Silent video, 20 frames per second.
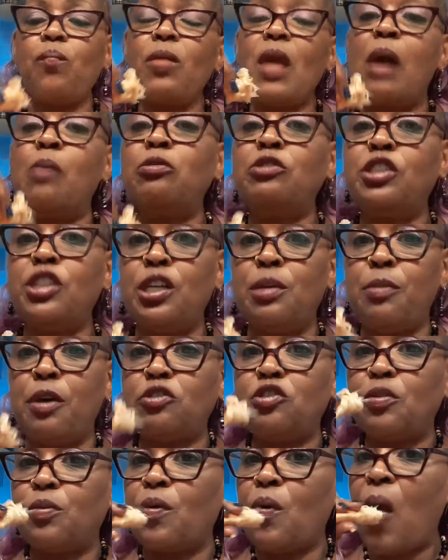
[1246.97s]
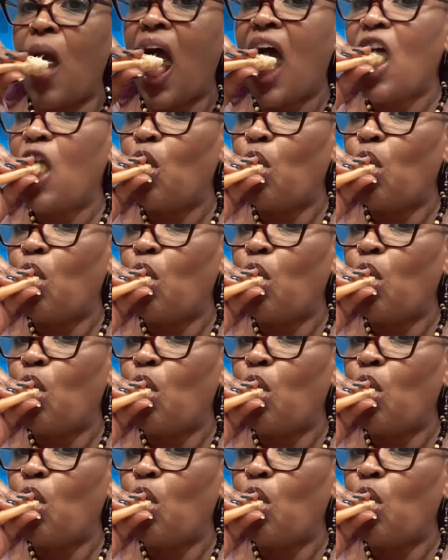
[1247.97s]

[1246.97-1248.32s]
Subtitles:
I'm going to take you back to your room.